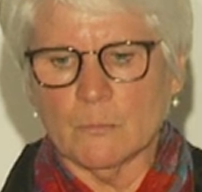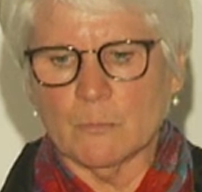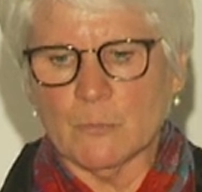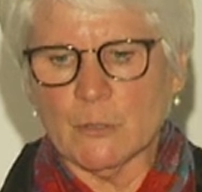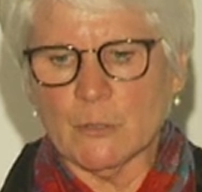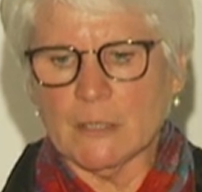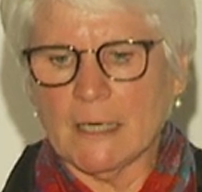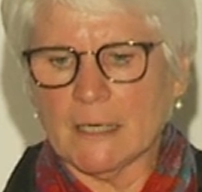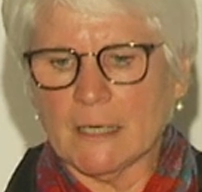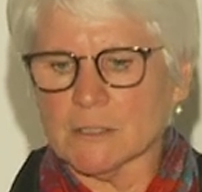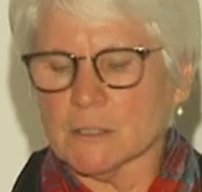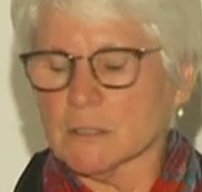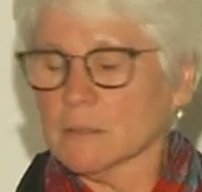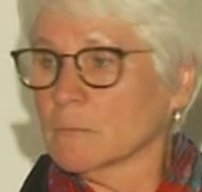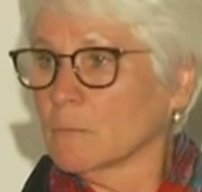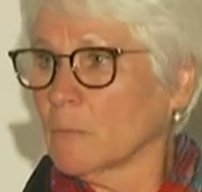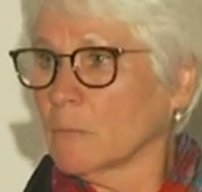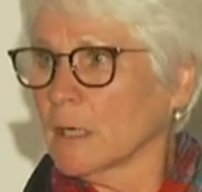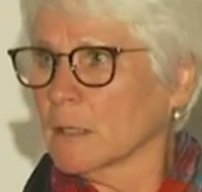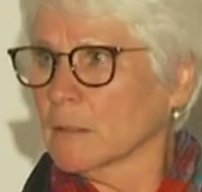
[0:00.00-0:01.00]

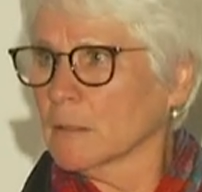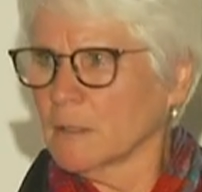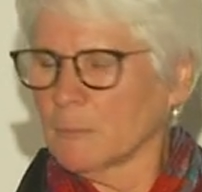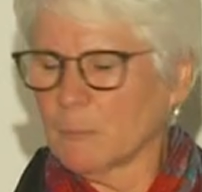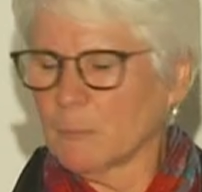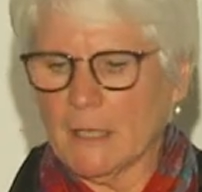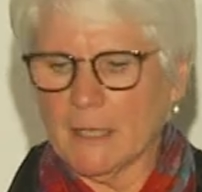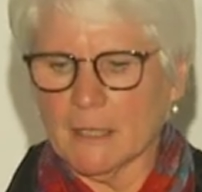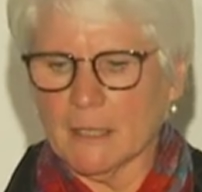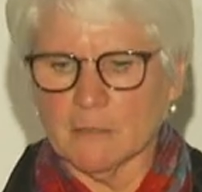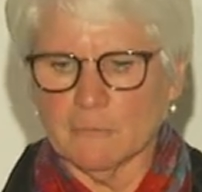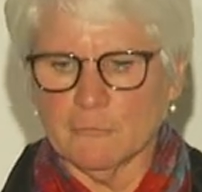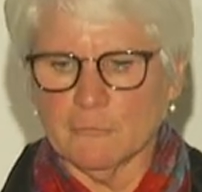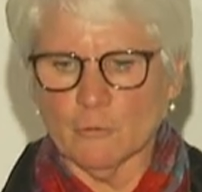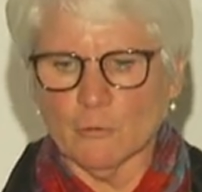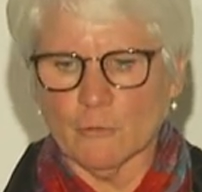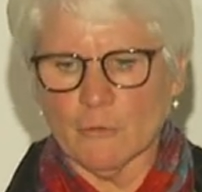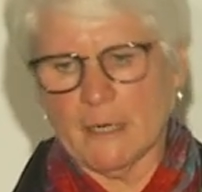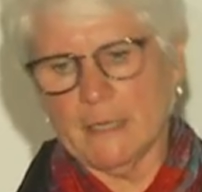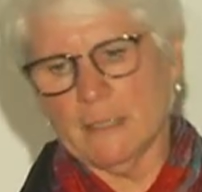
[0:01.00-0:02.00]
production by applying the
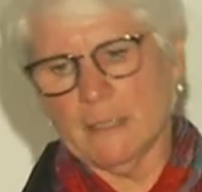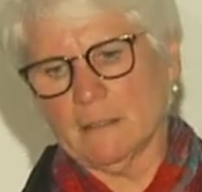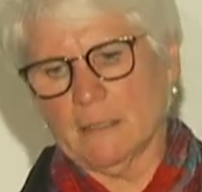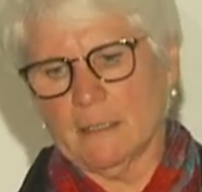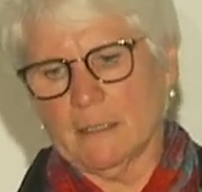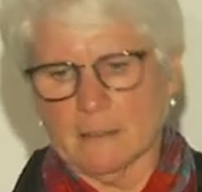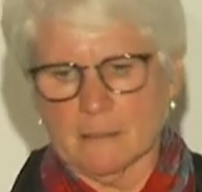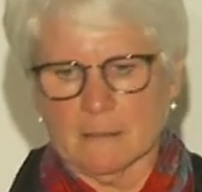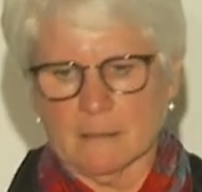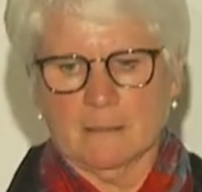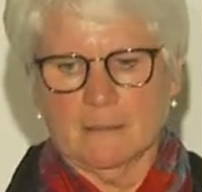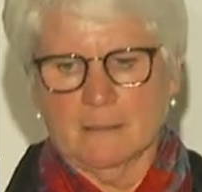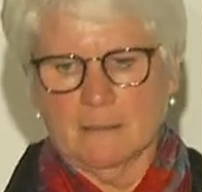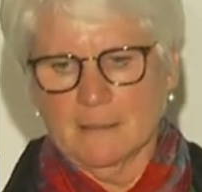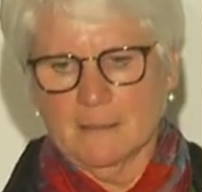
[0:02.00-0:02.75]
full rate, and